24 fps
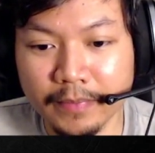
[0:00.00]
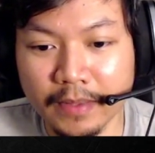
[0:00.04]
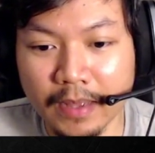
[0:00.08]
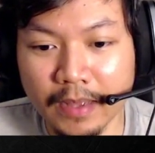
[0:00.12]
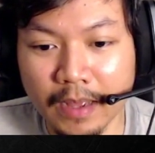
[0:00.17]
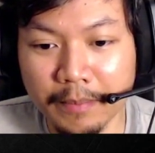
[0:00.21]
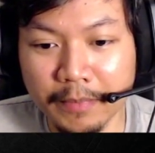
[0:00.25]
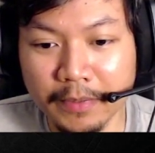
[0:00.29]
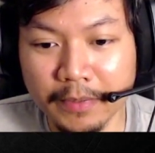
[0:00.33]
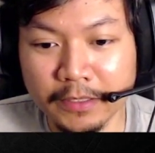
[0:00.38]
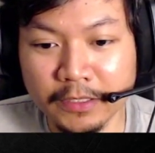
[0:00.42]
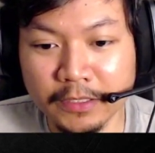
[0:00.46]

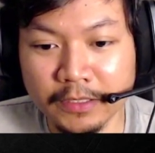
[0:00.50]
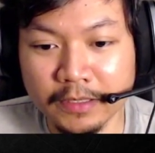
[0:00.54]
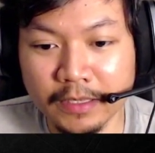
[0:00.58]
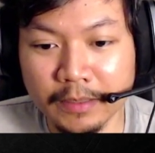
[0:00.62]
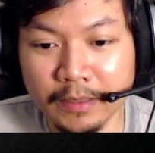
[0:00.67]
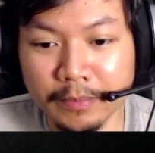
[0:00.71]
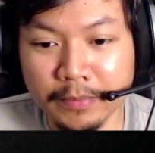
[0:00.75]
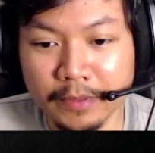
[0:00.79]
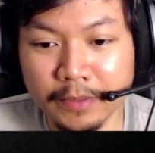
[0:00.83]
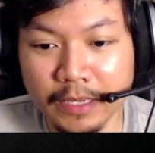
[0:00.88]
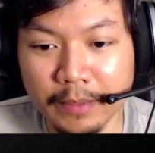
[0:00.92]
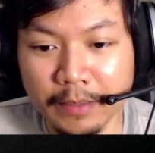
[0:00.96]
I'm gonna just
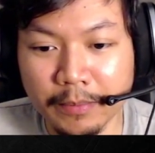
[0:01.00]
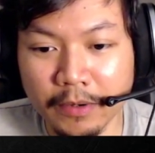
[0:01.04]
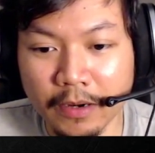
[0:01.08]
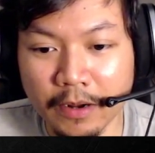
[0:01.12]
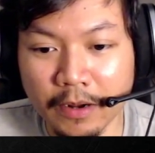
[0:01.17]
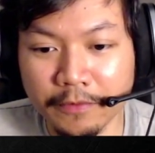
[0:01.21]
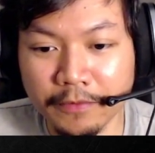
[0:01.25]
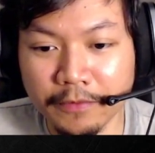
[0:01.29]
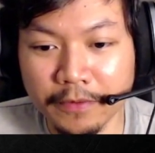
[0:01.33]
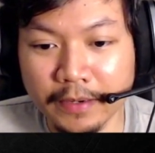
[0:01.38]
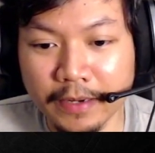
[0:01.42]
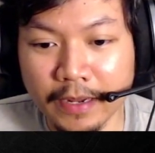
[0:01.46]
keep it
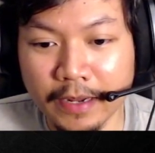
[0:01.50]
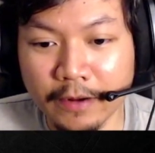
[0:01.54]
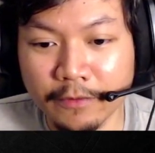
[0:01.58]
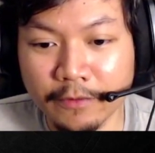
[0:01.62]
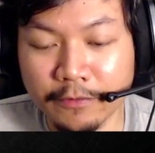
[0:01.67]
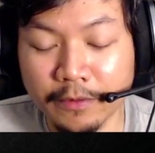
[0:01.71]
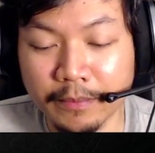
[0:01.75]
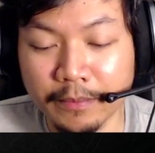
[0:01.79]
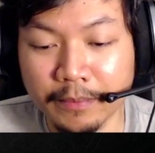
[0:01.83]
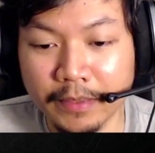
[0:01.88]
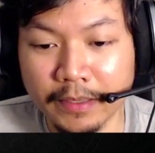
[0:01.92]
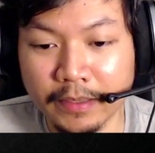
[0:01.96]
off for now
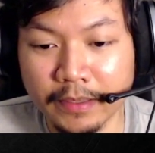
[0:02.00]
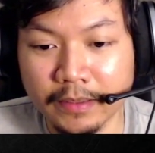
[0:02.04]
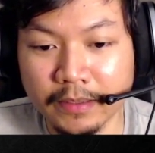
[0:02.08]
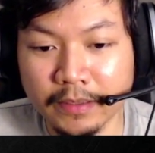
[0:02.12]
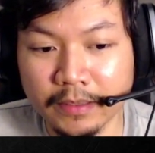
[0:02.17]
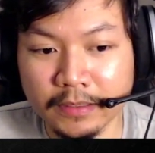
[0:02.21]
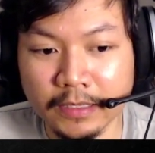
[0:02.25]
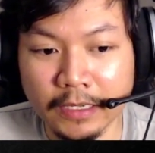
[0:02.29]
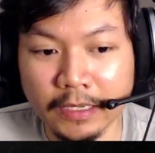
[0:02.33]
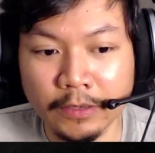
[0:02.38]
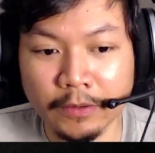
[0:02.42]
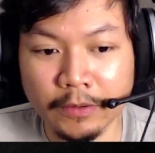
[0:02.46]
for me
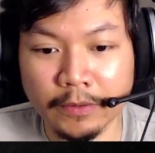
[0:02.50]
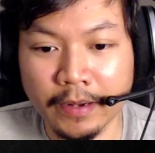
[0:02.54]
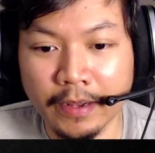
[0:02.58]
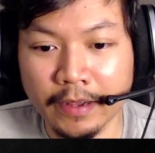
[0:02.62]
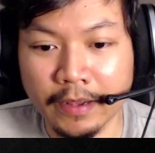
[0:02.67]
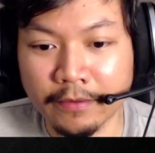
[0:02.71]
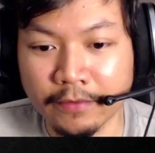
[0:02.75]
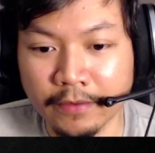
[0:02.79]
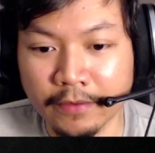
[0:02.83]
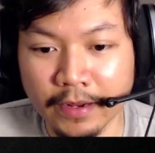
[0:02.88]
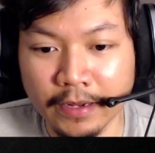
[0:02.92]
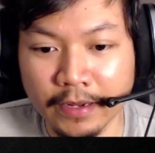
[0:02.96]
because I don't
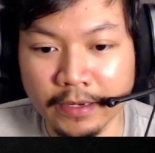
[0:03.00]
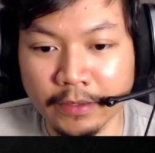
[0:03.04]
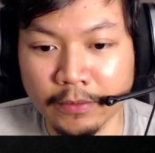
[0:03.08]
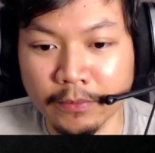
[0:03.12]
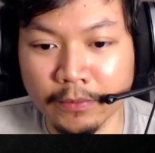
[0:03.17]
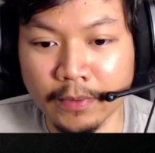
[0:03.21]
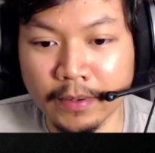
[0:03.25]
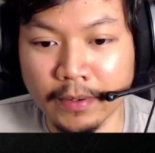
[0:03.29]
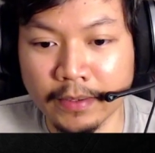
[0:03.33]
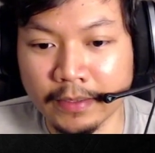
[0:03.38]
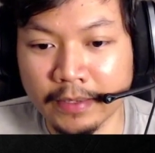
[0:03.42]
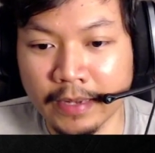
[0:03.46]
have
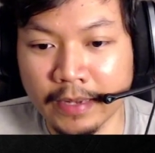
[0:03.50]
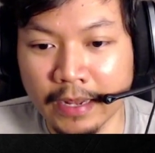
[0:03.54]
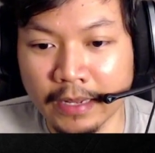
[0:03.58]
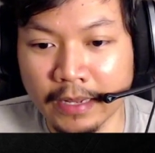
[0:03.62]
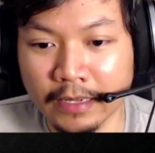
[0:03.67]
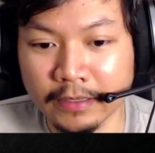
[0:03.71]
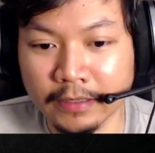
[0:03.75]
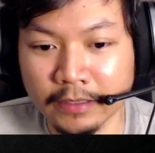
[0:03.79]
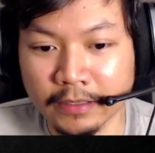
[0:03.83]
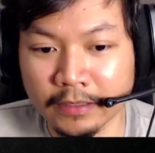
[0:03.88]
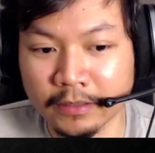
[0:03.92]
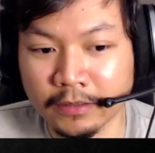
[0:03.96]
anyone that
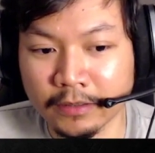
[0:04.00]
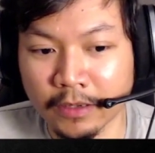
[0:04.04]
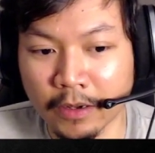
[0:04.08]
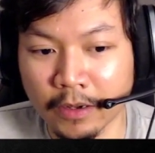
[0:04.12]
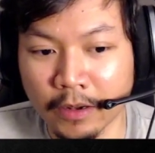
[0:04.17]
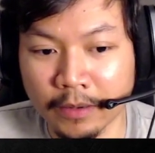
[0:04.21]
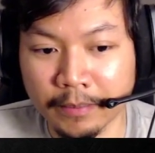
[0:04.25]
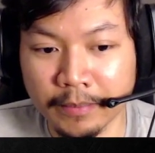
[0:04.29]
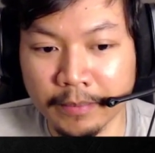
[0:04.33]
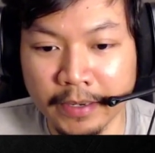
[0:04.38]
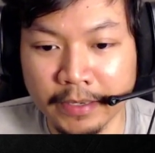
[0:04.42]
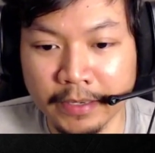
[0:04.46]
is
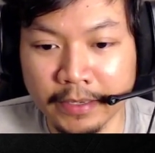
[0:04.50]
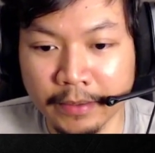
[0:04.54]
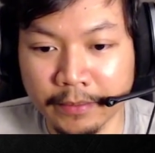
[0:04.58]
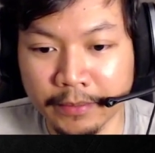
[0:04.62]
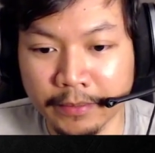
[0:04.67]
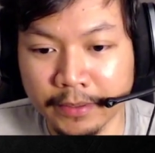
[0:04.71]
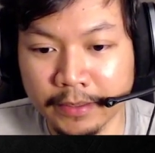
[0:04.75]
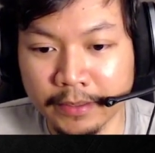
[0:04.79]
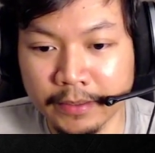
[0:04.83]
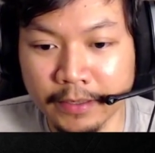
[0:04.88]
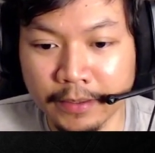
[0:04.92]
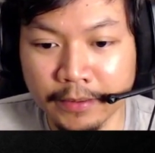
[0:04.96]
on my
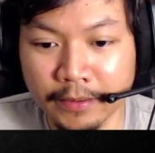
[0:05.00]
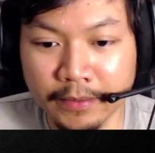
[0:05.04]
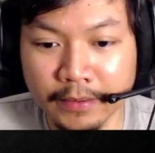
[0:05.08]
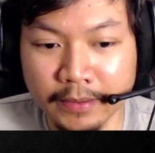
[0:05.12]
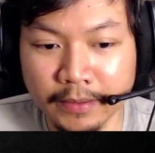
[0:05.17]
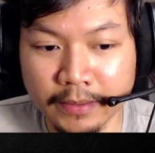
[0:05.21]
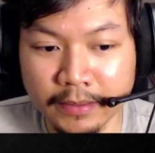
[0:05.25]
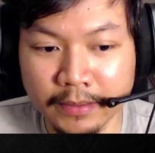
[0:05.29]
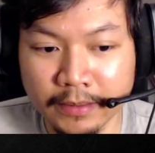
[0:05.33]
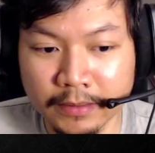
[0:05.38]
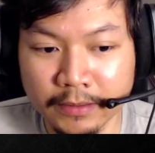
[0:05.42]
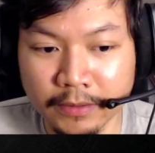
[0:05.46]
network
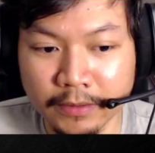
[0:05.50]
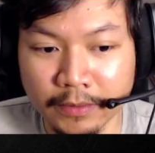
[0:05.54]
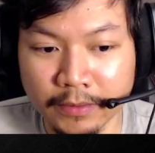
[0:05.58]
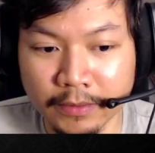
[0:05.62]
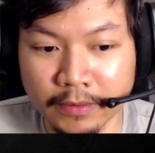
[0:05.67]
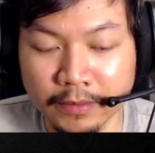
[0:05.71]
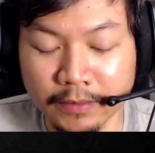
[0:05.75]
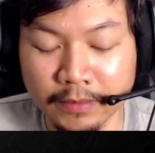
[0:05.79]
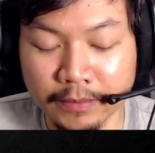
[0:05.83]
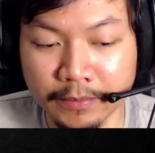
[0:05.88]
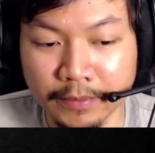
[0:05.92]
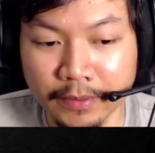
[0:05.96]
currently, so it
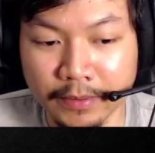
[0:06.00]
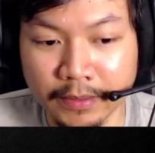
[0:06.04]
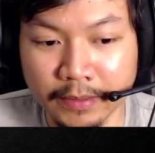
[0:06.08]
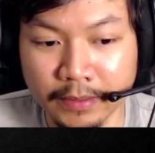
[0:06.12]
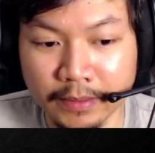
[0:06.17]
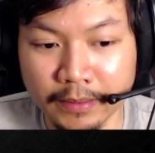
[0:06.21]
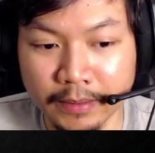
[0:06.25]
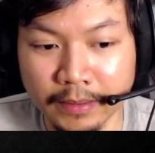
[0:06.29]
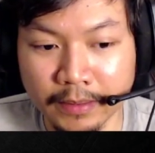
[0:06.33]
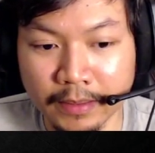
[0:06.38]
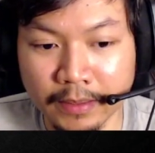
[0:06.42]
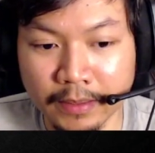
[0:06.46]
doesn't really